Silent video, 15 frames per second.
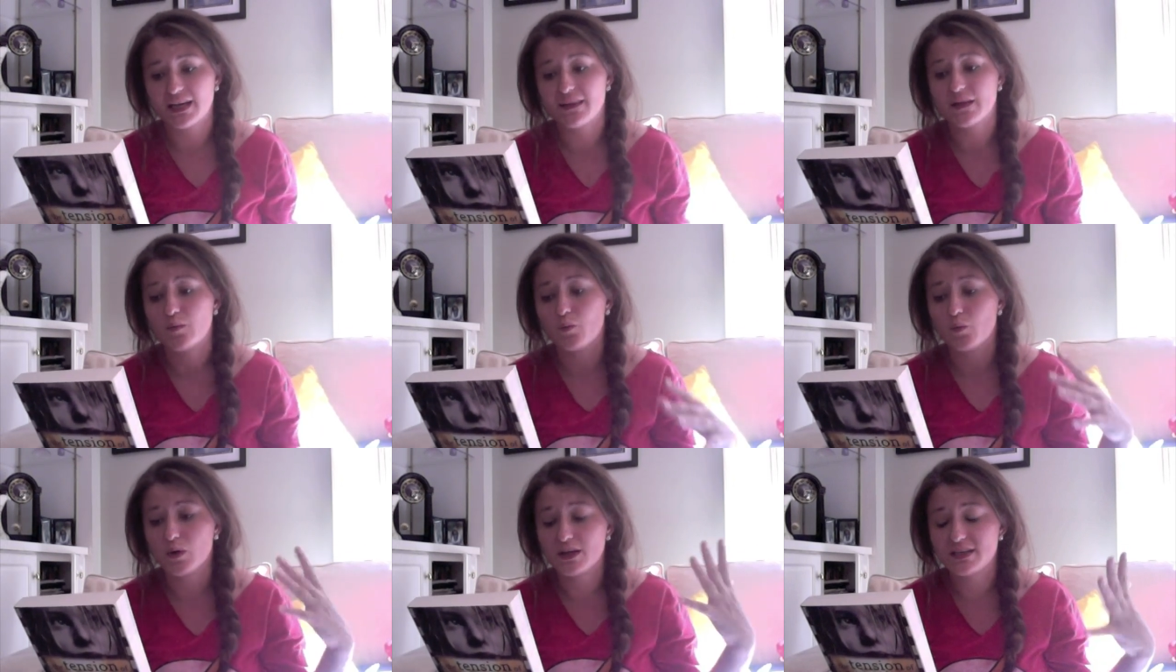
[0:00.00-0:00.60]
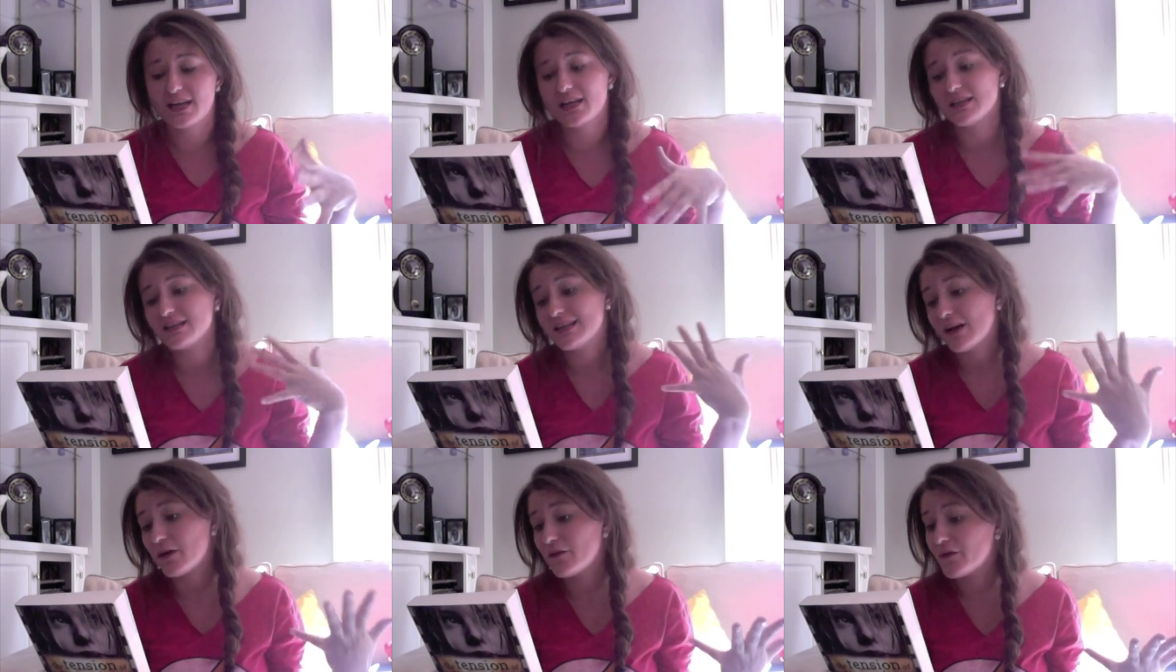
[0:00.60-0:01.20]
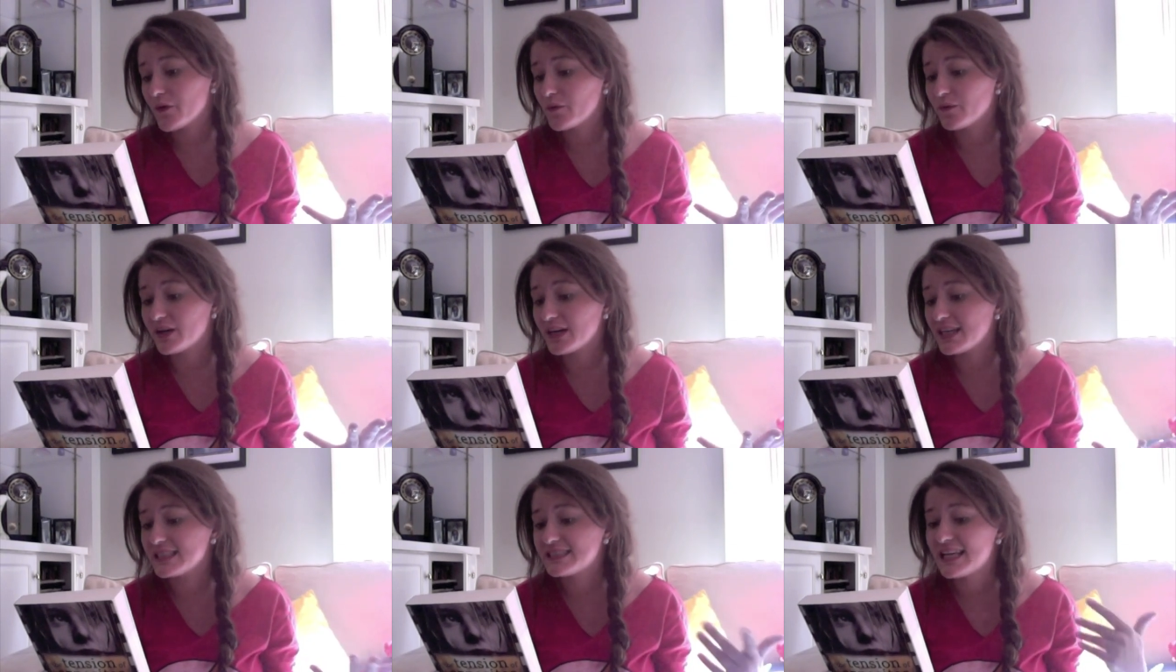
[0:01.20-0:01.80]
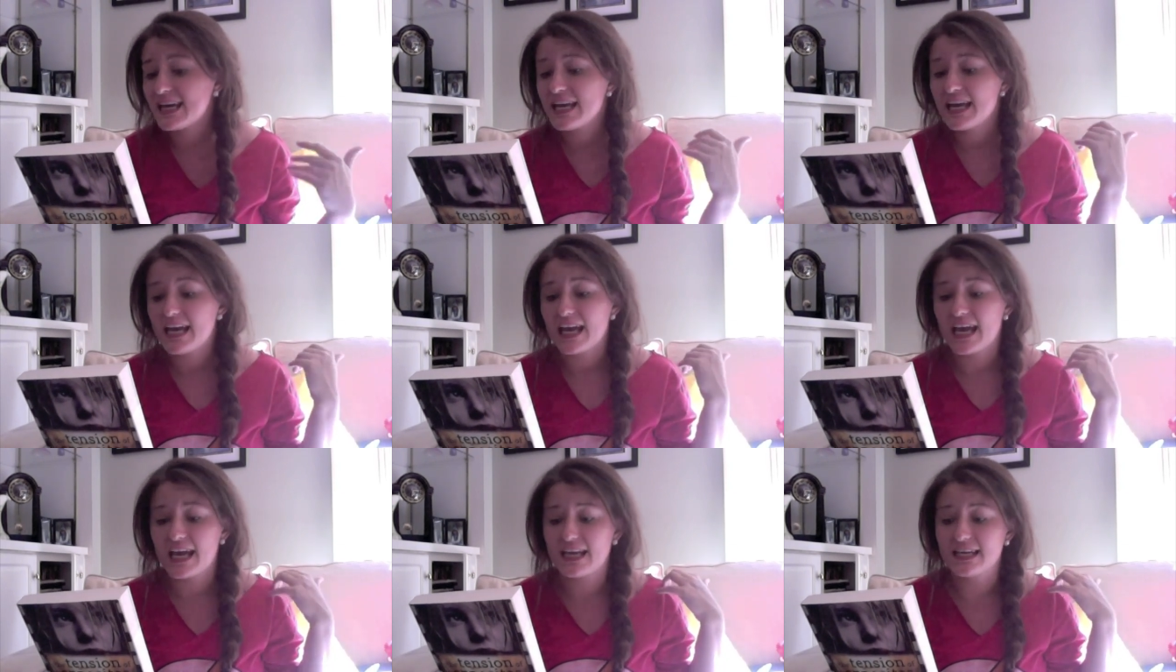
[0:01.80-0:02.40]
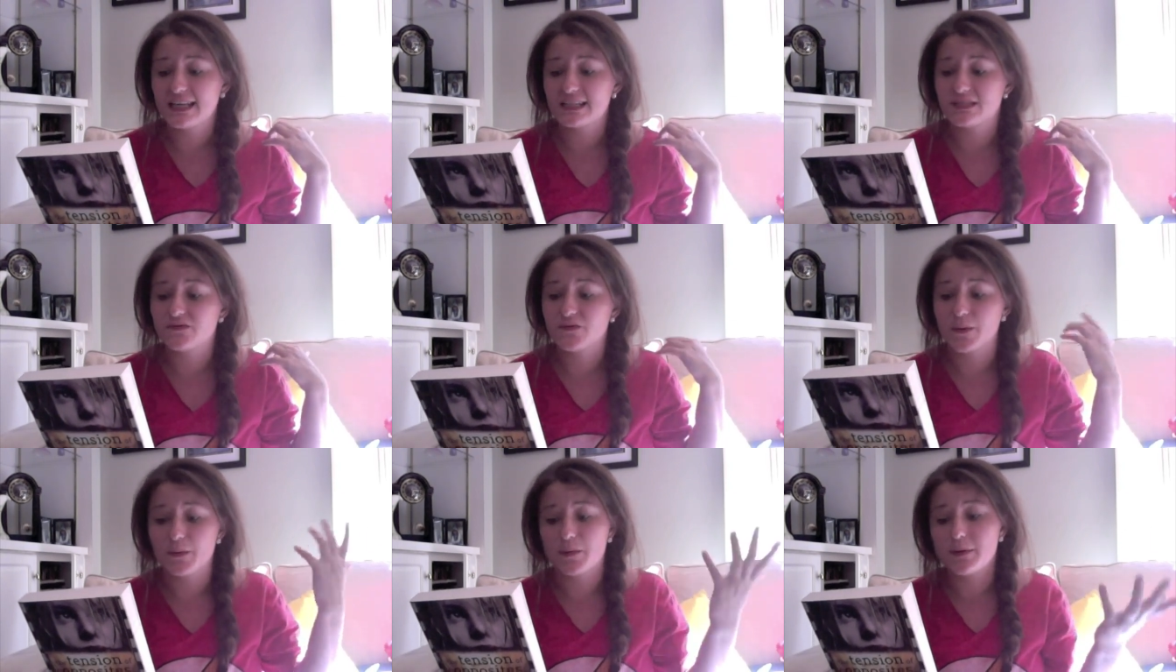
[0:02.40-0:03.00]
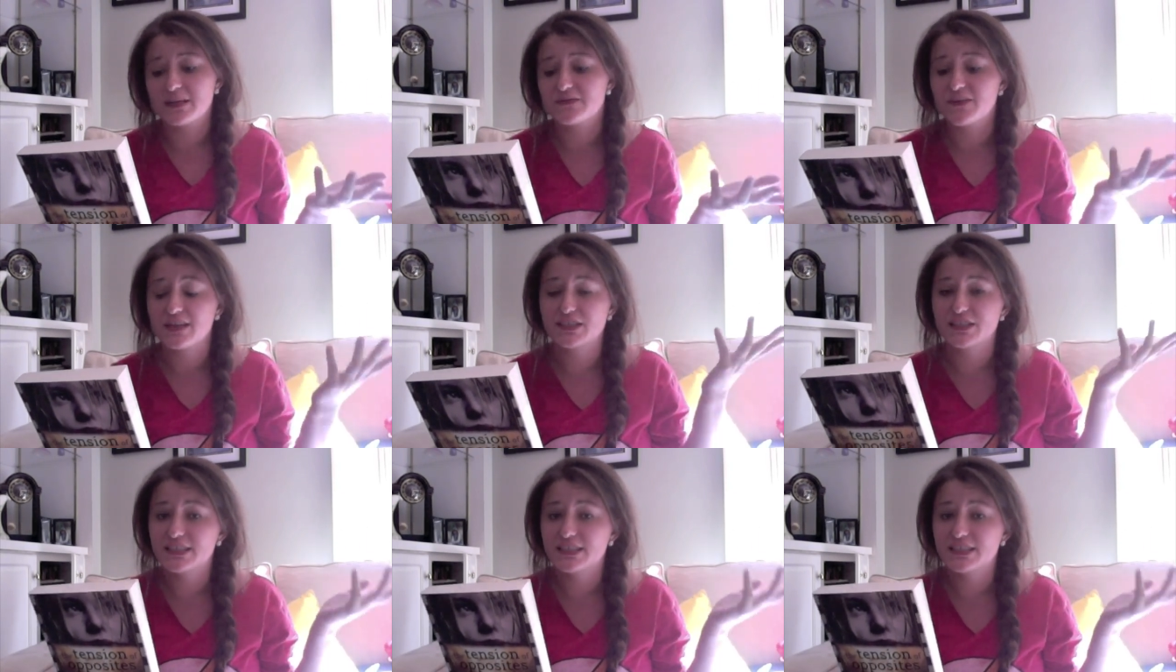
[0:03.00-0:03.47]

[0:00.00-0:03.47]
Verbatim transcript: And then one day the telephone rings, and it's from her best friend.